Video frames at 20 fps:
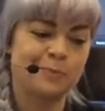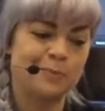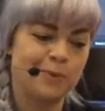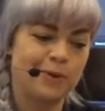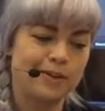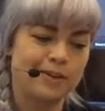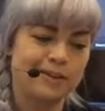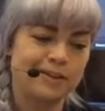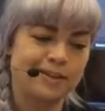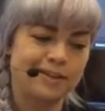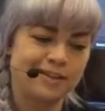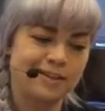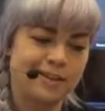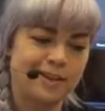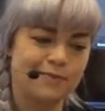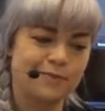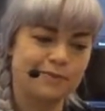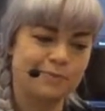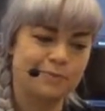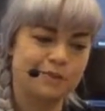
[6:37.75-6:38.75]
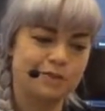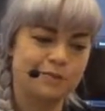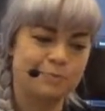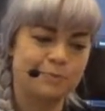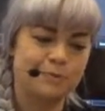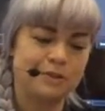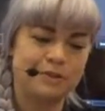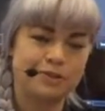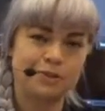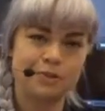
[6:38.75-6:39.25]
the point that you can have as much
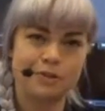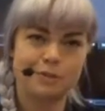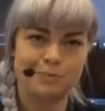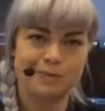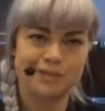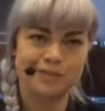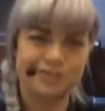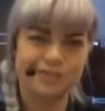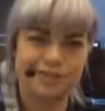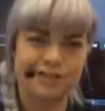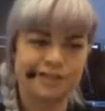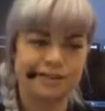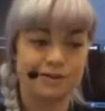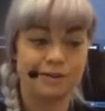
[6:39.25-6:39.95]
pitch automation,